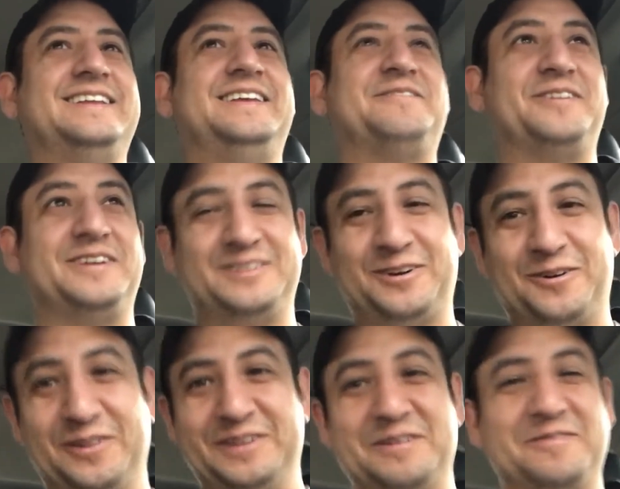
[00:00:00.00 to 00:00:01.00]
Different,
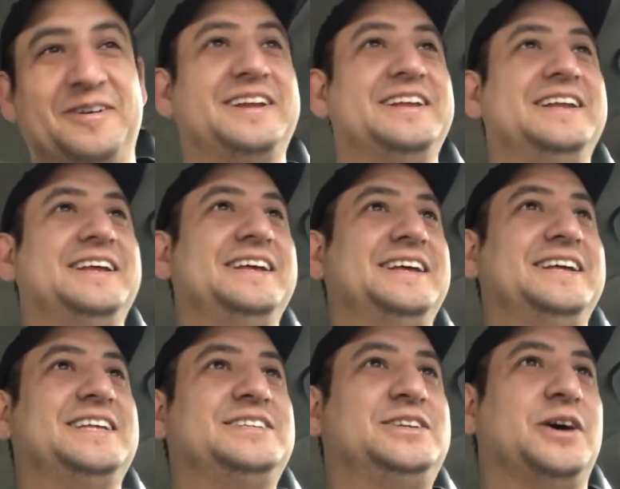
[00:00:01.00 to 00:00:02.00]
totally
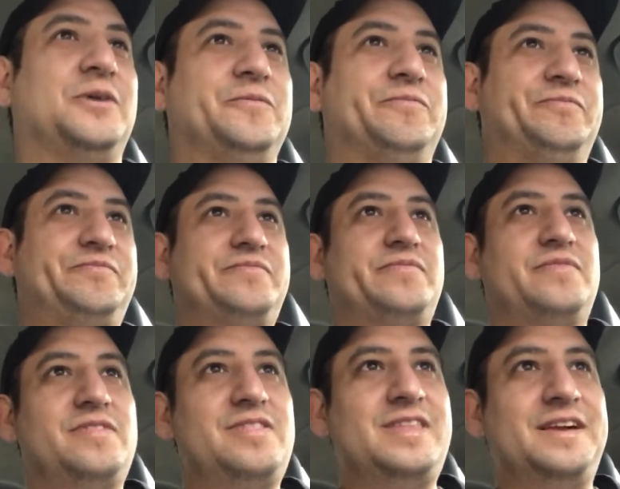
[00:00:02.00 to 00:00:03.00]
different. So
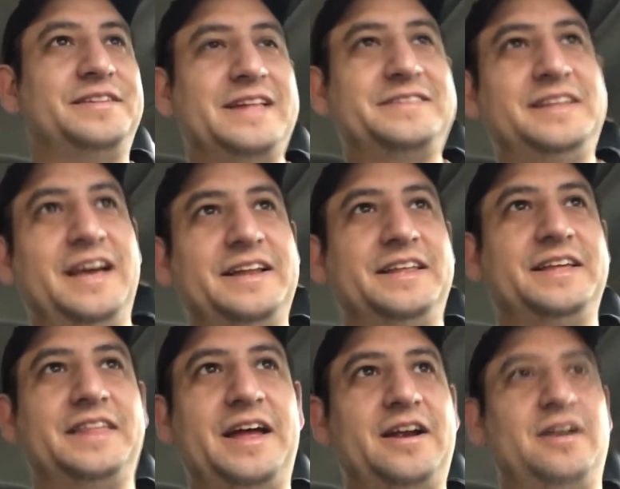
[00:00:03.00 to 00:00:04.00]
that's the idea
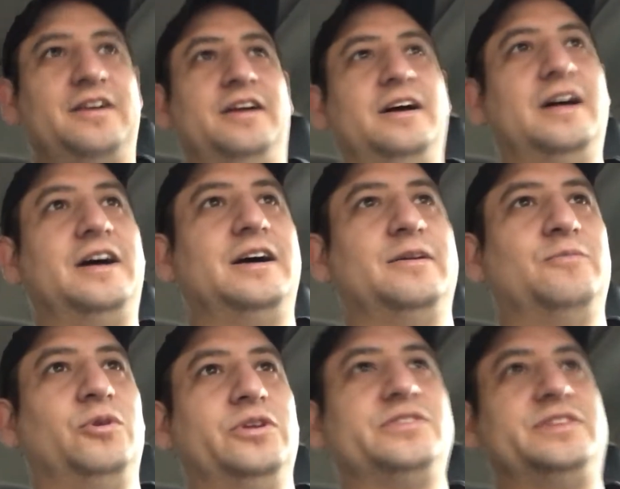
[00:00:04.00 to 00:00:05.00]
there.
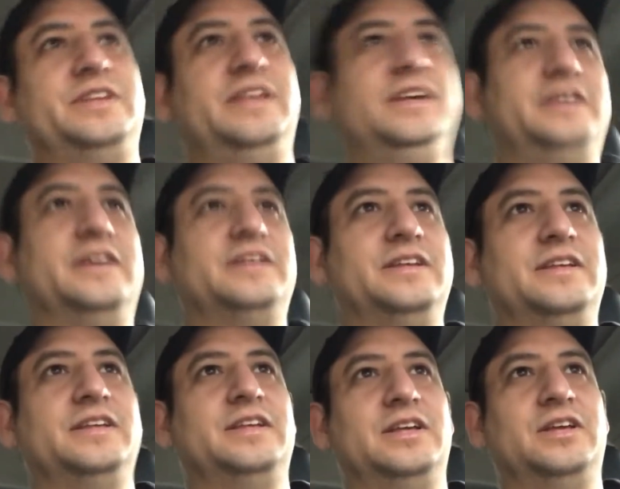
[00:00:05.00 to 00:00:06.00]
We'll
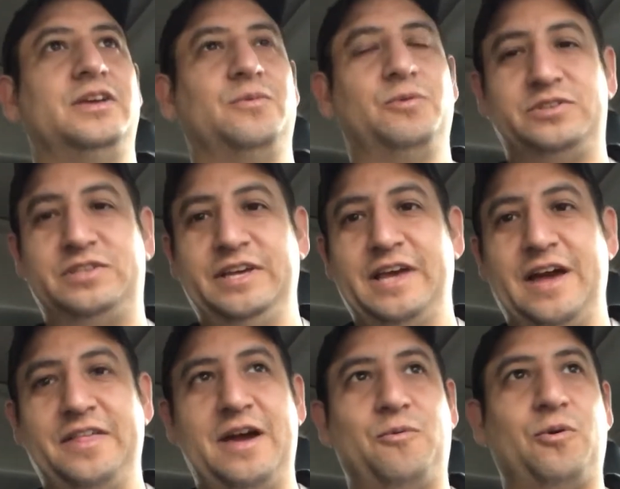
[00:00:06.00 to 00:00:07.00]
see
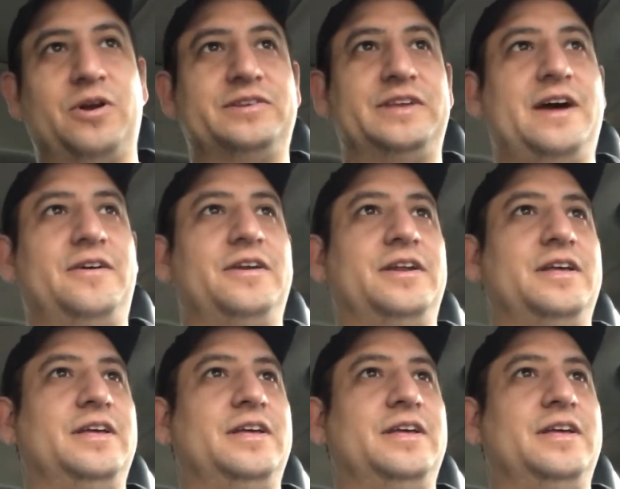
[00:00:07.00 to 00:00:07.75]
how that works out.